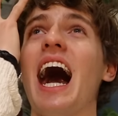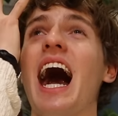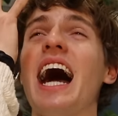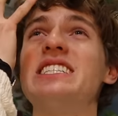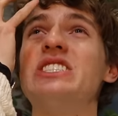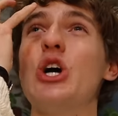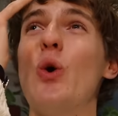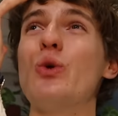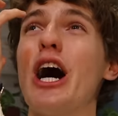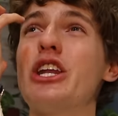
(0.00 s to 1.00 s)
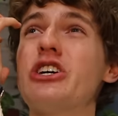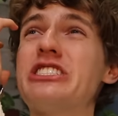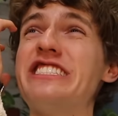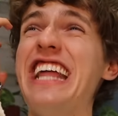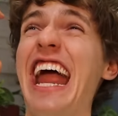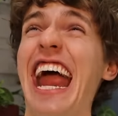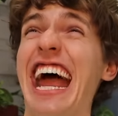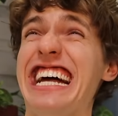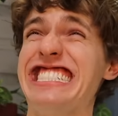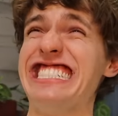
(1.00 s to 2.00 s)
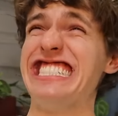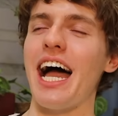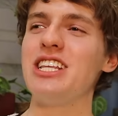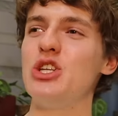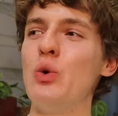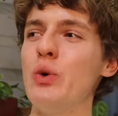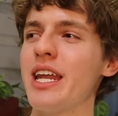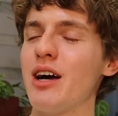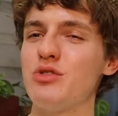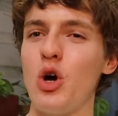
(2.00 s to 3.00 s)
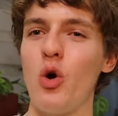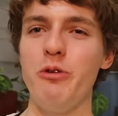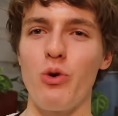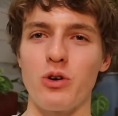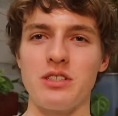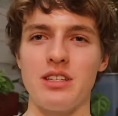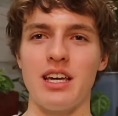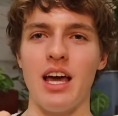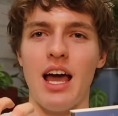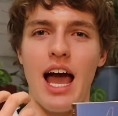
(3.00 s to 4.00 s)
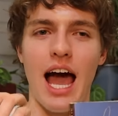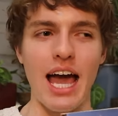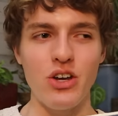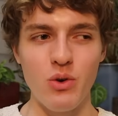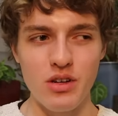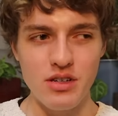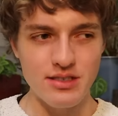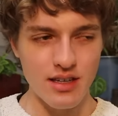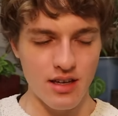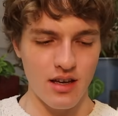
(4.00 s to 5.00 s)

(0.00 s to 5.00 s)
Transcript: I don't understand. I don't get how Toni Morris, like, I don't understand.